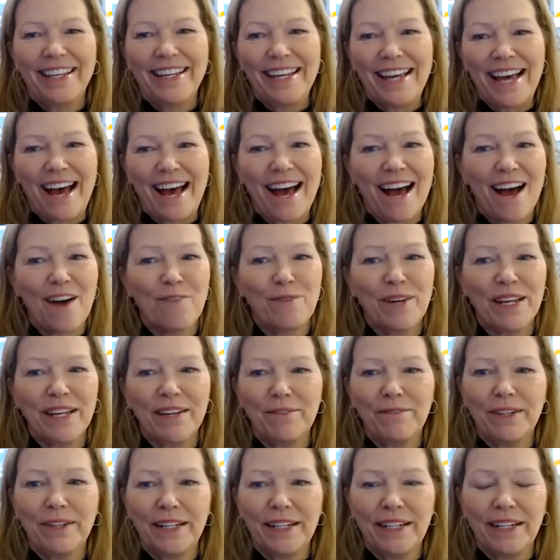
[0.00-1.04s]
Yeah,
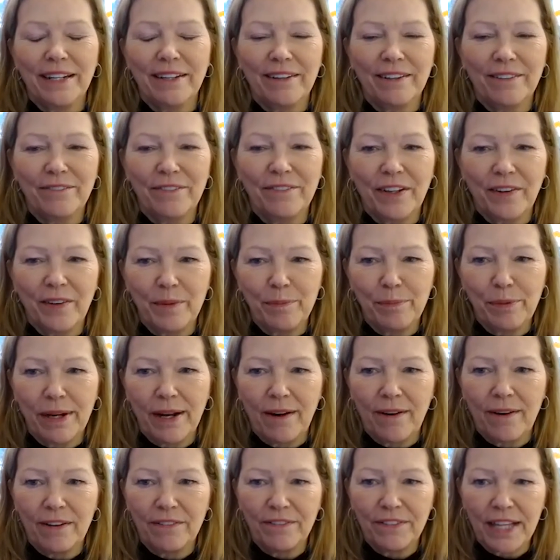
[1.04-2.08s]
we are very
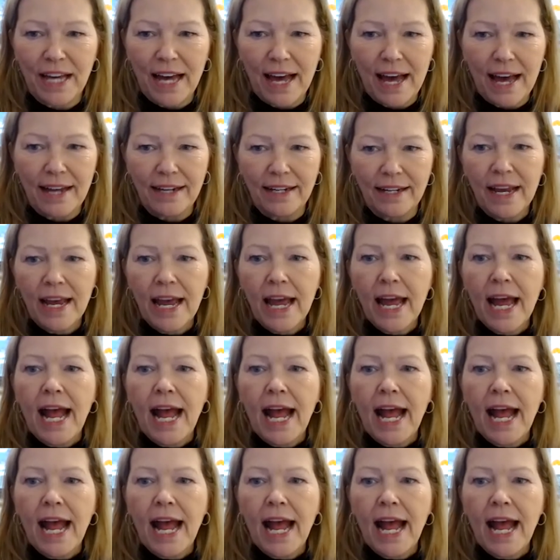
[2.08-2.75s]
proud of that.